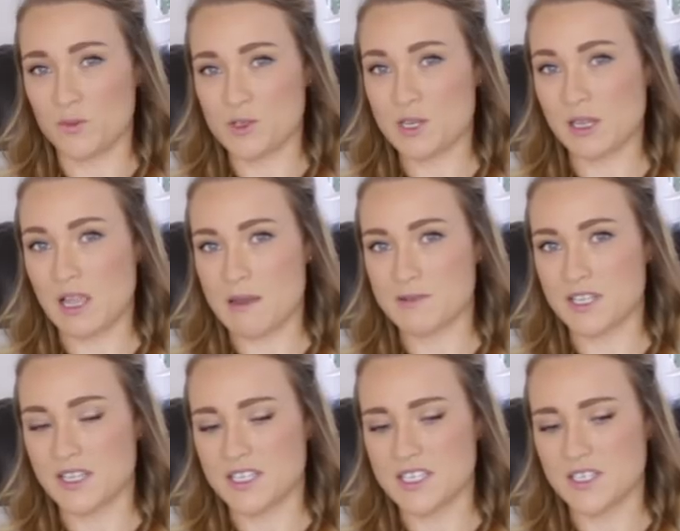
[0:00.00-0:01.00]
almost
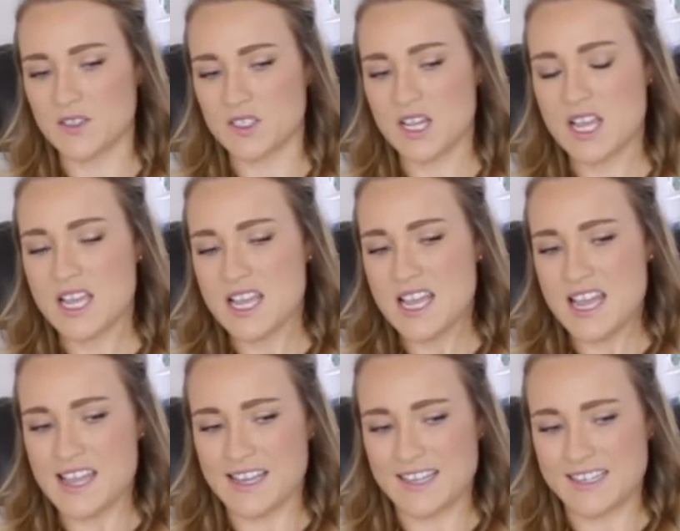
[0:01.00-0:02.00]
collapsing the deals.
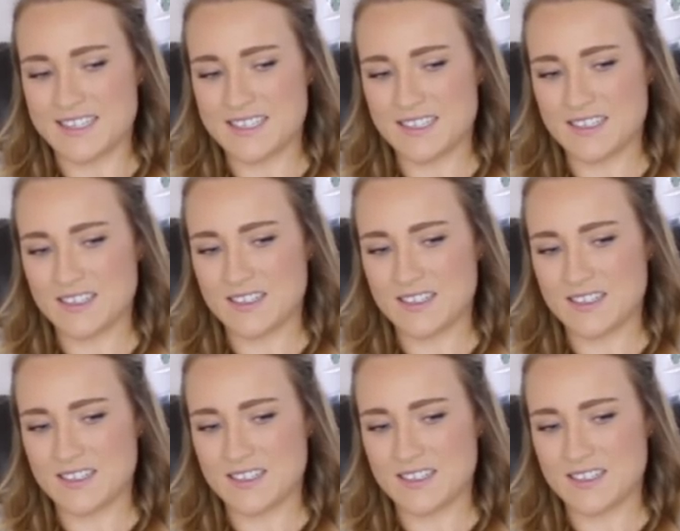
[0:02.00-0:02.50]
And,